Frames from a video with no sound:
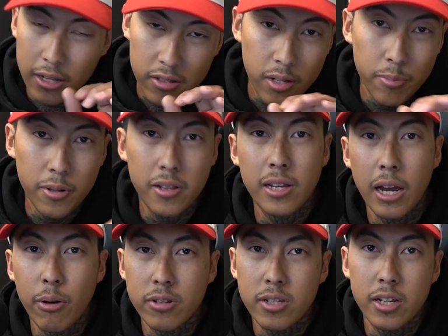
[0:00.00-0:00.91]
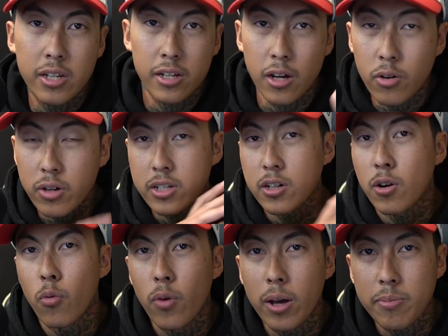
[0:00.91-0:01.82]
typically I would tell you go get your
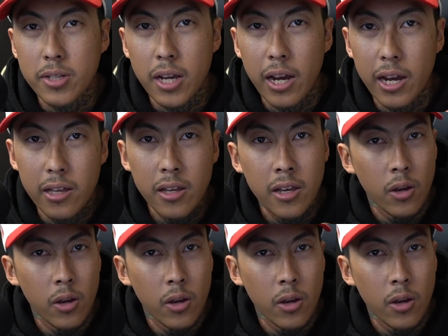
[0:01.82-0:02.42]
own website,